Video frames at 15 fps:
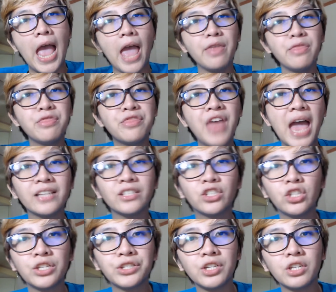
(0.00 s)
And that
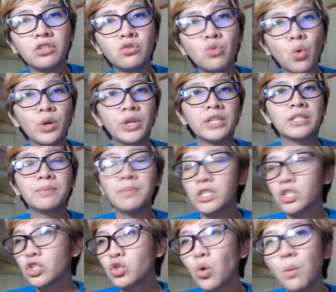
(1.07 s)
just annoys me
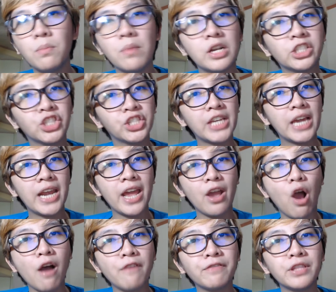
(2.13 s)
so much that I
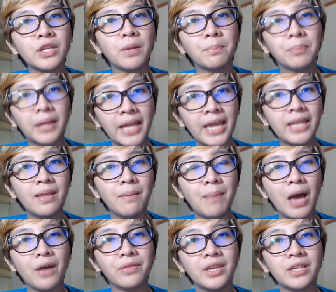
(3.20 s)
often complain
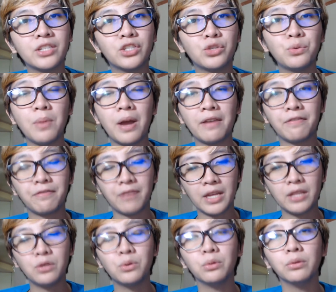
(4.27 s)
about this to my
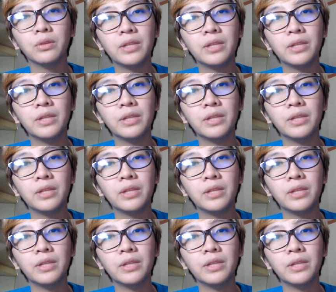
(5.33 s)
friend who